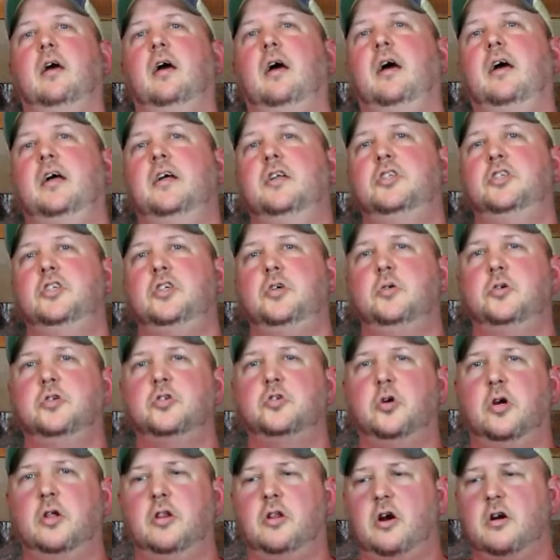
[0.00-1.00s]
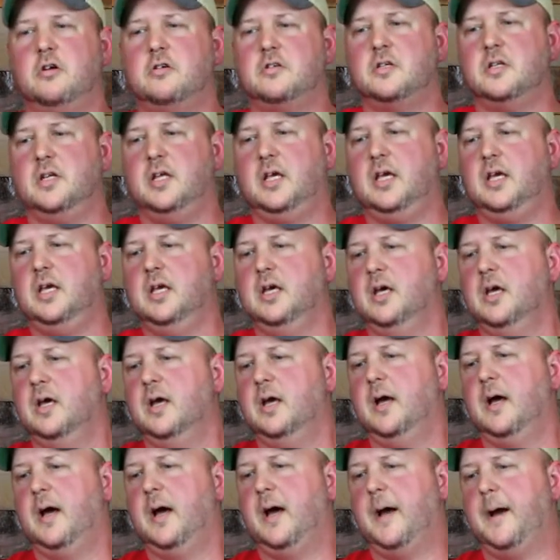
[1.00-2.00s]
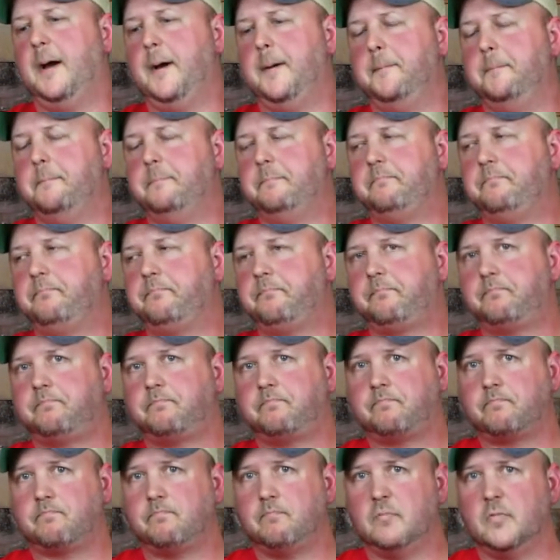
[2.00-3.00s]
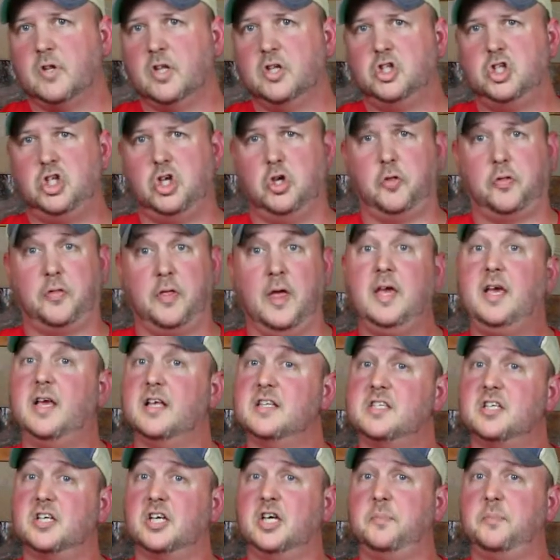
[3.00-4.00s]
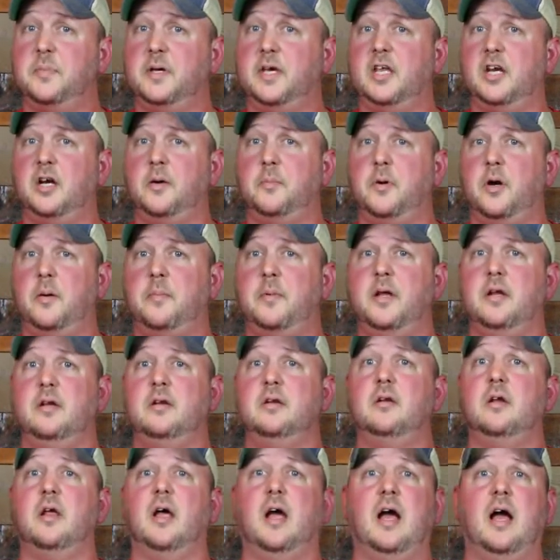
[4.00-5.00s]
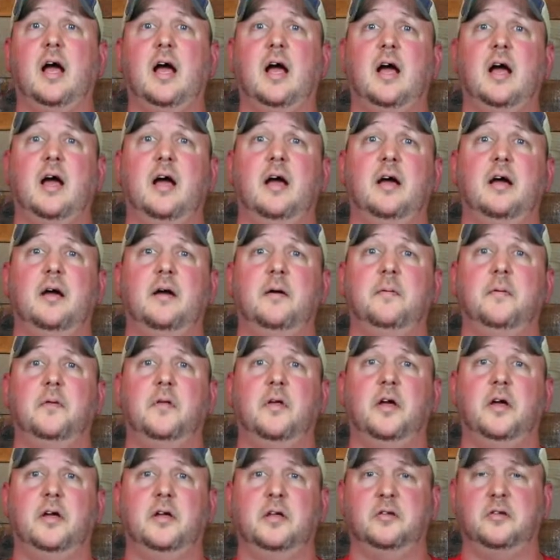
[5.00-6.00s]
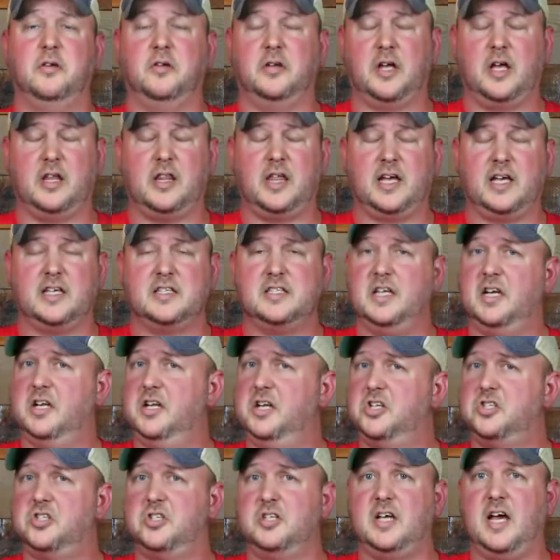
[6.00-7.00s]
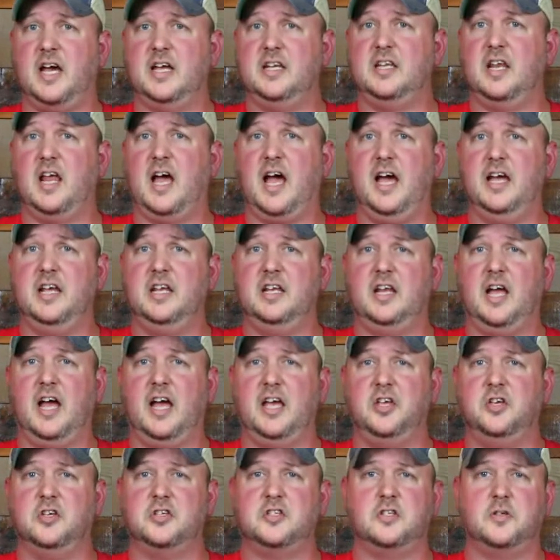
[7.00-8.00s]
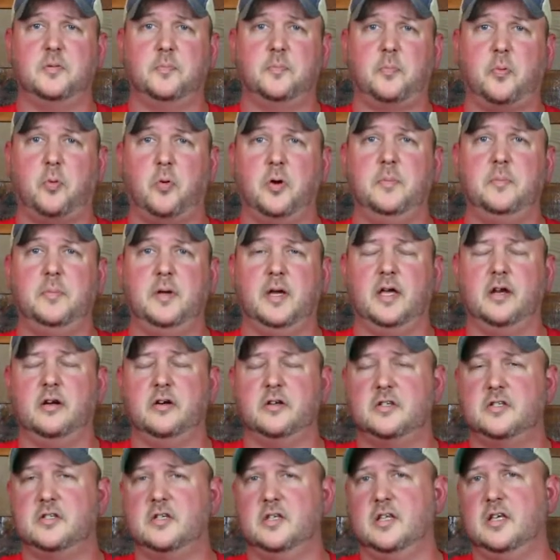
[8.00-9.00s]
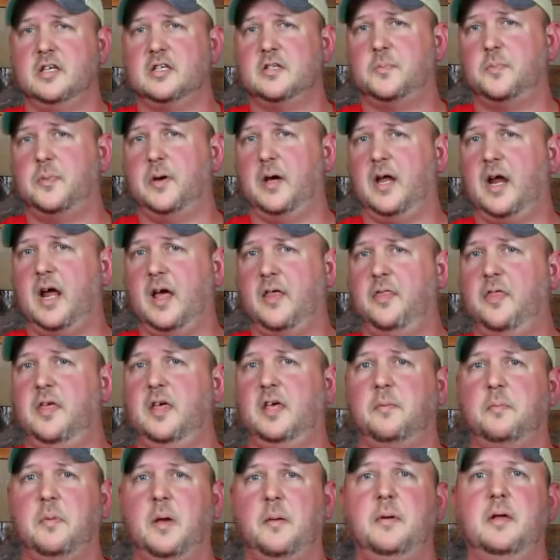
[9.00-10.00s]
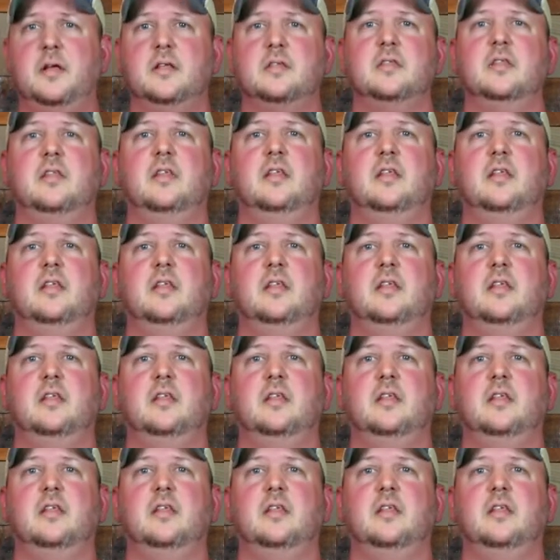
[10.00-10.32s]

Do you enjoy Larceny? Do you think it's a good beginner bourbon? Like I said initially, I used to point beginners to this, but I think maybe